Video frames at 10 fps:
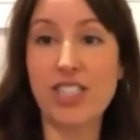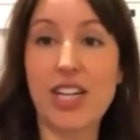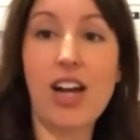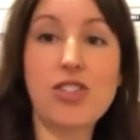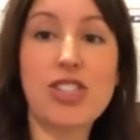and
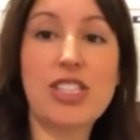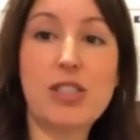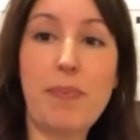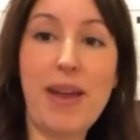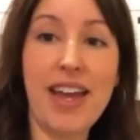I'll
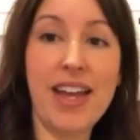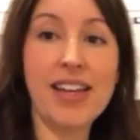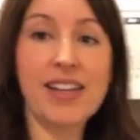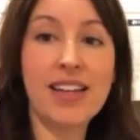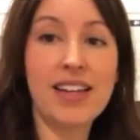just
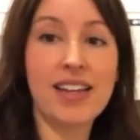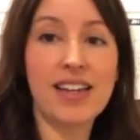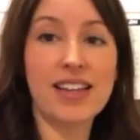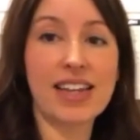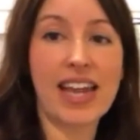spin
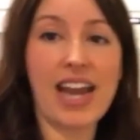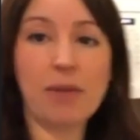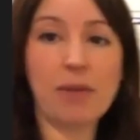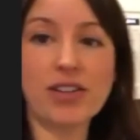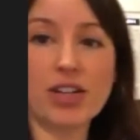the
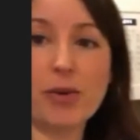camera a little